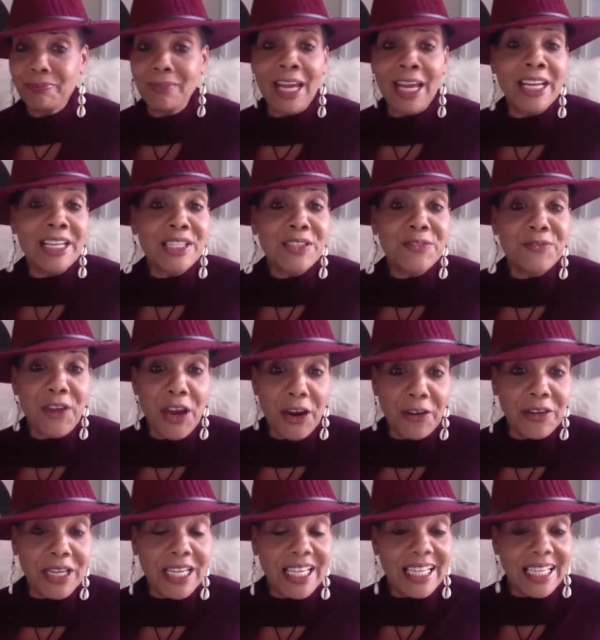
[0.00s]
It is
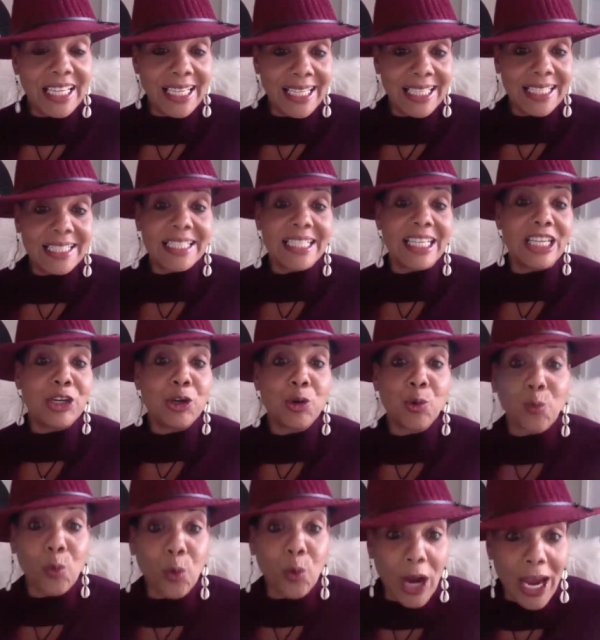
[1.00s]
very easy,
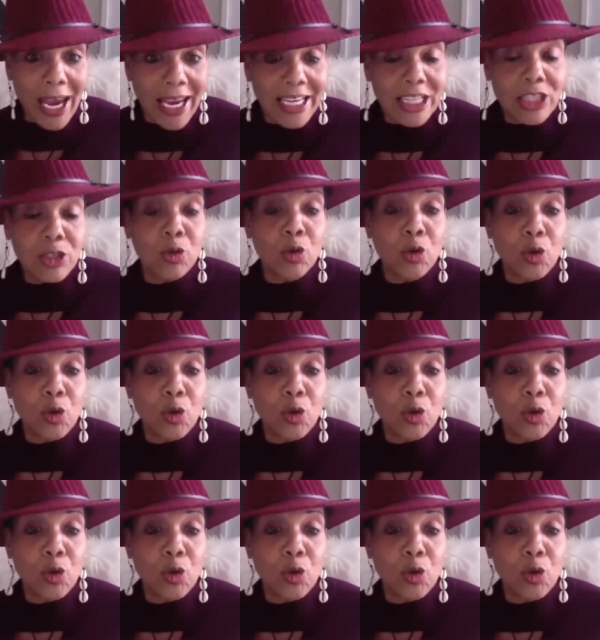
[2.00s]
great,